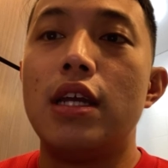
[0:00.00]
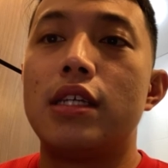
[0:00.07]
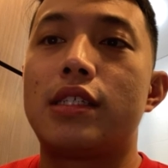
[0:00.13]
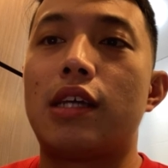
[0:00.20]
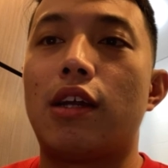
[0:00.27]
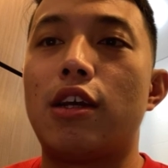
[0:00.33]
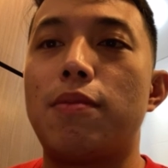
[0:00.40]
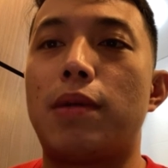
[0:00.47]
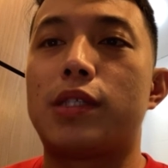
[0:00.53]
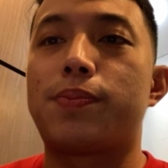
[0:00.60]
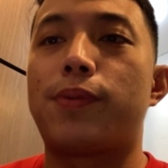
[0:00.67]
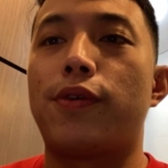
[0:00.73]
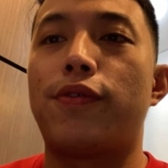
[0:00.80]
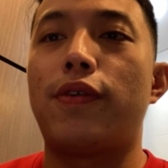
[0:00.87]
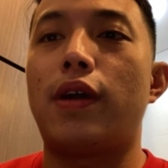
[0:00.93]
seller must
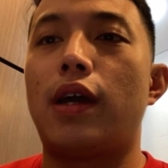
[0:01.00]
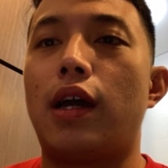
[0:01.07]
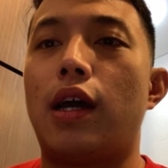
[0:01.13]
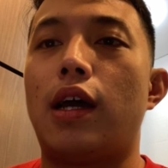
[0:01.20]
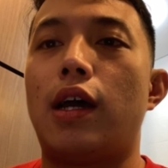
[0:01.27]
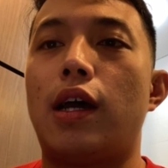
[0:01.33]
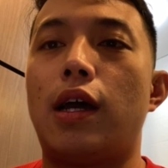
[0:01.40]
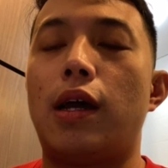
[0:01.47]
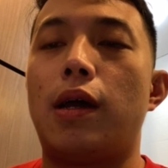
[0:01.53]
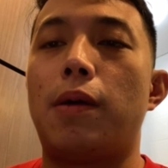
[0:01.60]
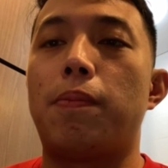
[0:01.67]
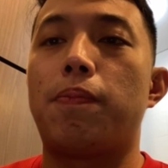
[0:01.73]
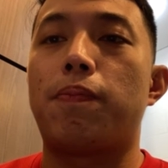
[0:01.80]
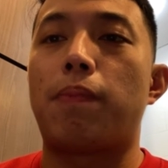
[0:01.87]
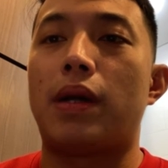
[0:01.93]

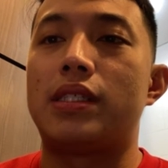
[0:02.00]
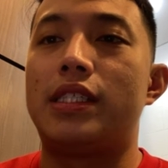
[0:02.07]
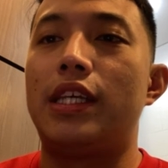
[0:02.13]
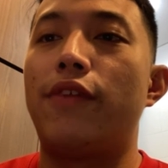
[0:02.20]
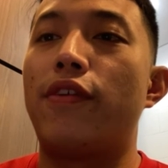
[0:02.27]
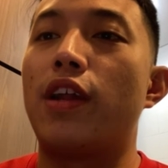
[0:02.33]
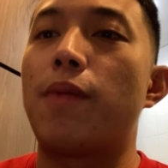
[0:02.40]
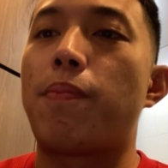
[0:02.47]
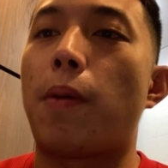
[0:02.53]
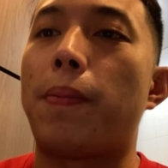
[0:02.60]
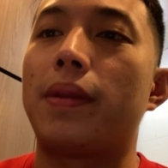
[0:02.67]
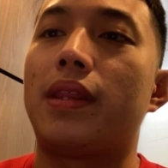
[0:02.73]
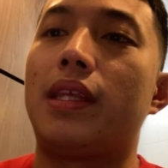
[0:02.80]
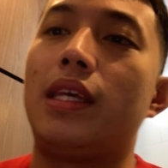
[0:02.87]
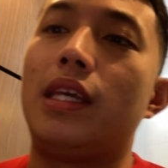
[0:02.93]
develop
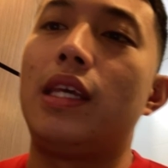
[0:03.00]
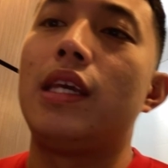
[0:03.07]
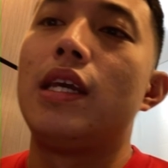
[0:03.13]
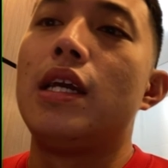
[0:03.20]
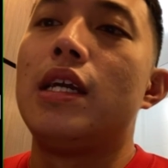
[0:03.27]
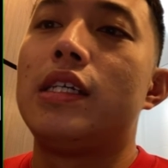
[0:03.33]
property